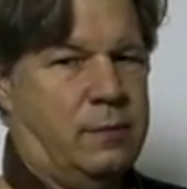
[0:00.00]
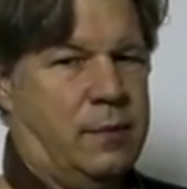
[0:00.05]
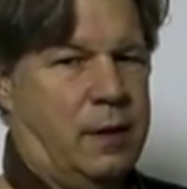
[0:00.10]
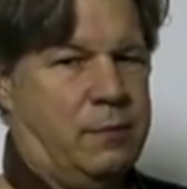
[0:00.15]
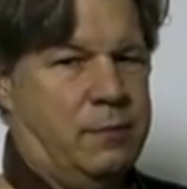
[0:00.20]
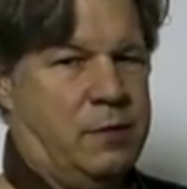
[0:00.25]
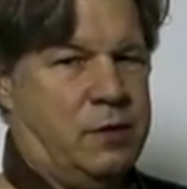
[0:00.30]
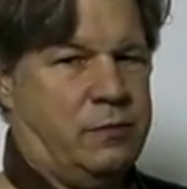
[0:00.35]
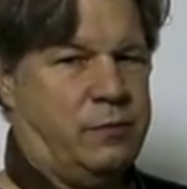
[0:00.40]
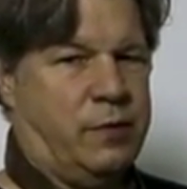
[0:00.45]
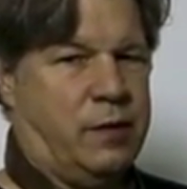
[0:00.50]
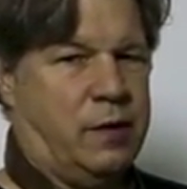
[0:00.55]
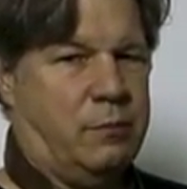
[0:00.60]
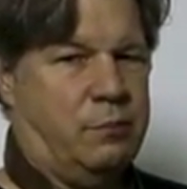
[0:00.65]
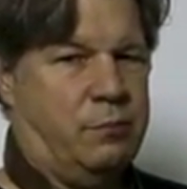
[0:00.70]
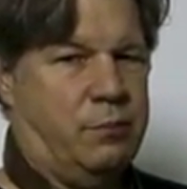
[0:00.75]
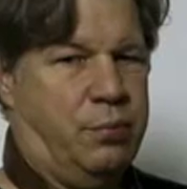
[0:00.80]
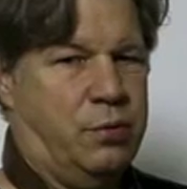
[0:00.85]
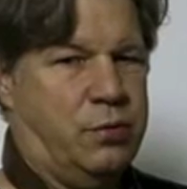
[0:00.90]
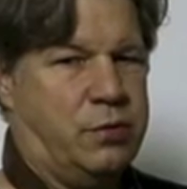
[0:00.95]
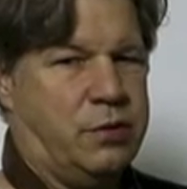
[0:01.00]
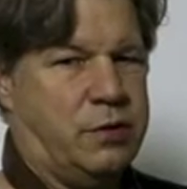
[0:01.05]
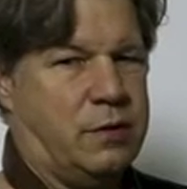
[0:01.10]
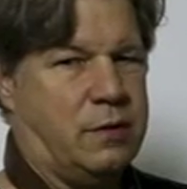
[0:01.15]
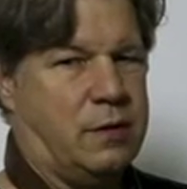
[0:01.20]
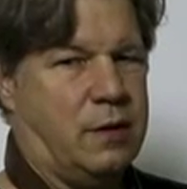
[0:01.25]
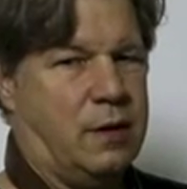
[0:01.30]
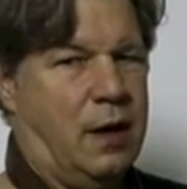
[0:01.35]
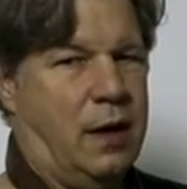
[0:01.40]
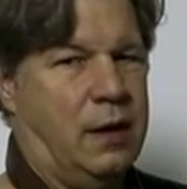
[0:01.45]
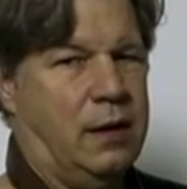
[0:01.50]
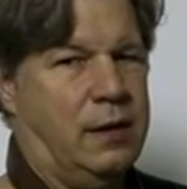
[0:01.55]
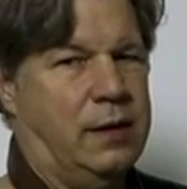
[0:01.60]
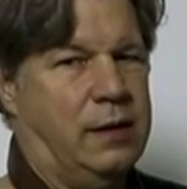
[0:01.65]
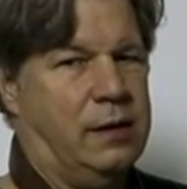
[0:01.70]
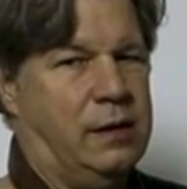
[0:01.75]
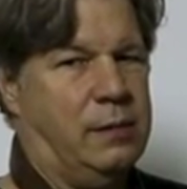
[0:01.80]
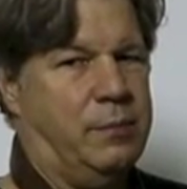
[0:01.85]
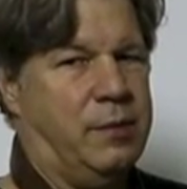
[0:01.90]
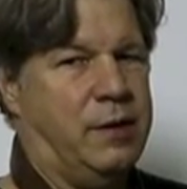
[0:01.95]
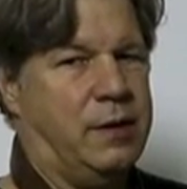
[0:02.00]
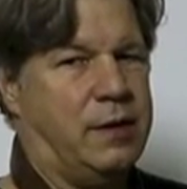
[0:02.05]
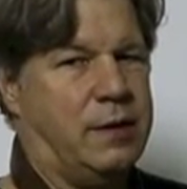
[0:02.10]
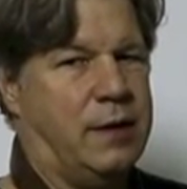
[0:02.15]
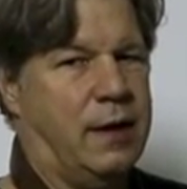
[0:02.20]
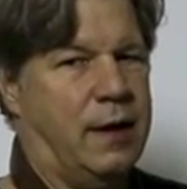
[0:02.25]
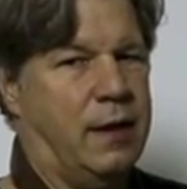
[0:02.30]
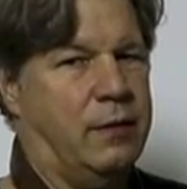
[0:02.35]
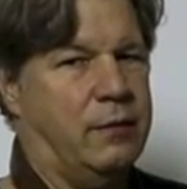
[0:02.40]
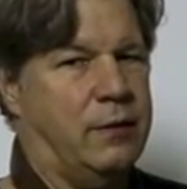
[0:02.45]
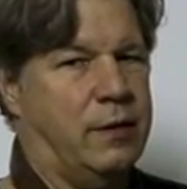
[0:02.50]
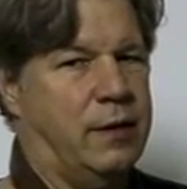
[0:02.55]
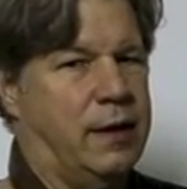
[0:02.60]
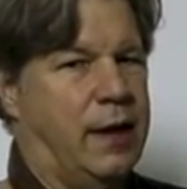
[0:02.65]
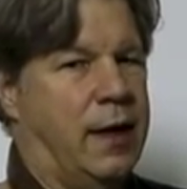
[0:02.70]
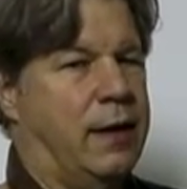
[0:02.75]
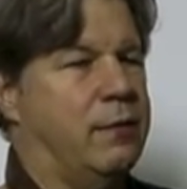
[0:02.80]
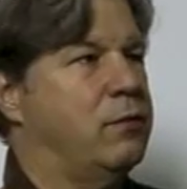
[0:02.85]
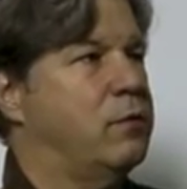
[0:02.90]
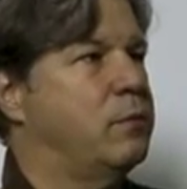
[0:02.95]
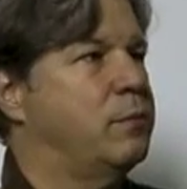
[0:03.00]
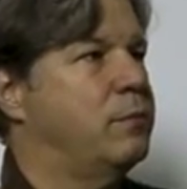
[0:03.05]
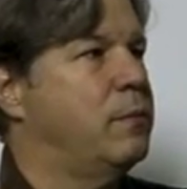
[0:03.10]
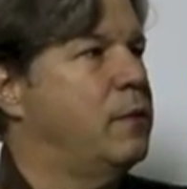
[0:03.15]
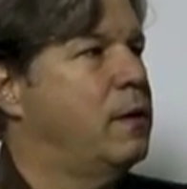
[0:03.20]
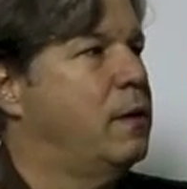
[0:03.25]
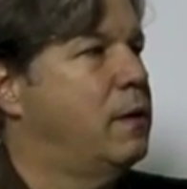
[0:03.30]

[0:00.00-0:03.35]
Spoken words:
That means we can push a little bit down, and that will